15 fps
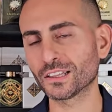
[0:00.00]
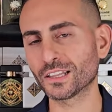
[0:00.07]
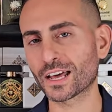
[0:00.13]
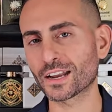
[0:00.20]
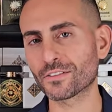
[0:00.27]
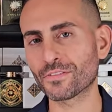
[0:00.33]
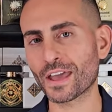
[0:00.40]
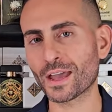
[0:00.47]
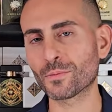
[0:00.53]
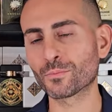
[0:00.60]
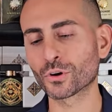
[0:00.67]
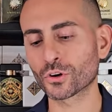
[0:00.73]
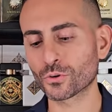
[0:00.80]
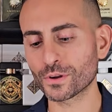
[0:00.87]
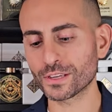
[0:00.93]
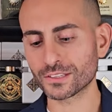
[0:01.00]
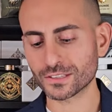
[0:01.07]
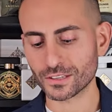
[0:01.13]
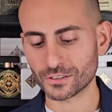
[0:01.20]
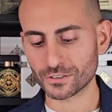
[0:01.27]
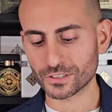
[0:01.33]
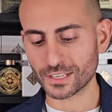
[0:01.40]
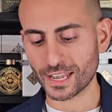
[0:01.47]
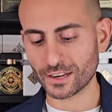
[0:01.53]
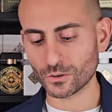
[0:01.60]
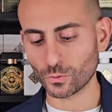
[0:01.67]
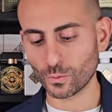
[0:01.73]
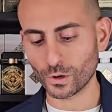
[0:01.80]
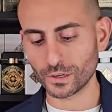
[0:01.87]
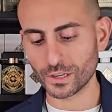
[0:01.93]
a lot of ambergris. There's
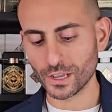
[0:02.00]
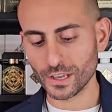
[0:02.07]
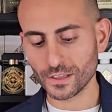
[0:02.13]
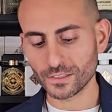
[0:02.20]
sandalwood.